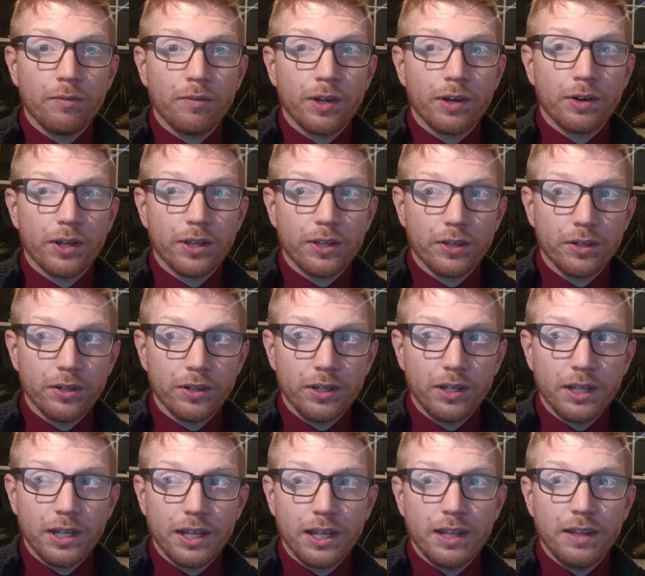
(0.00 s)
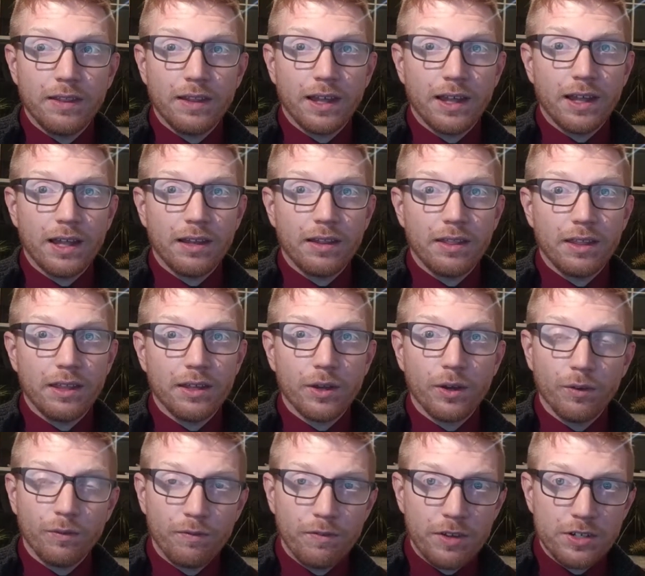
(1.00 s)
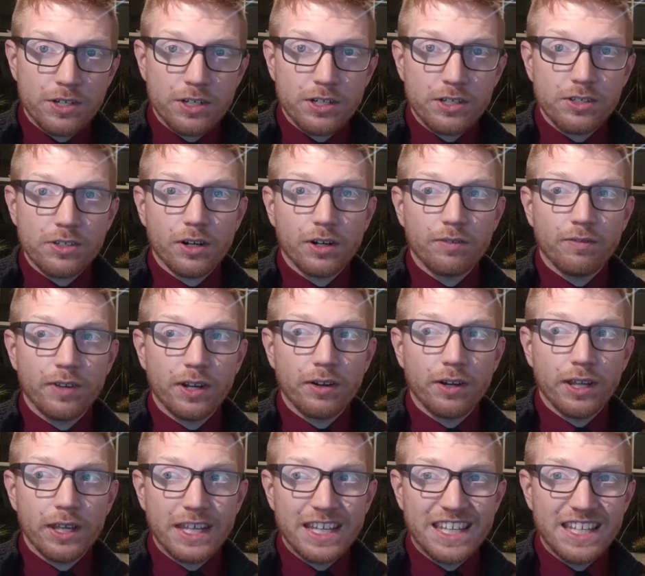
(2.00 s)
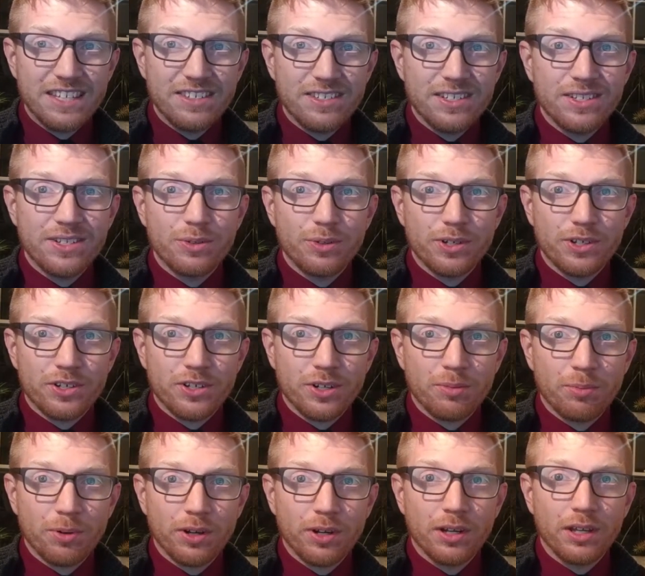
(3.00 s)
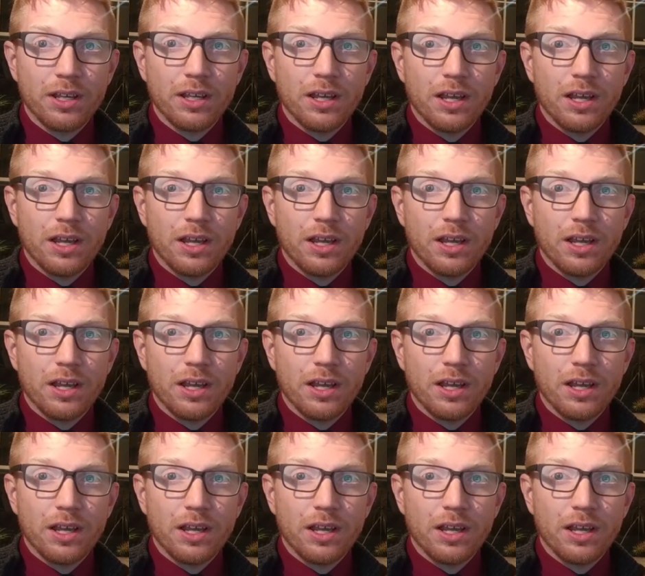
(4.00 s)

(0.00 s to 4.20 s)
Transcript: very good in that the coefficients are very easy to interpret.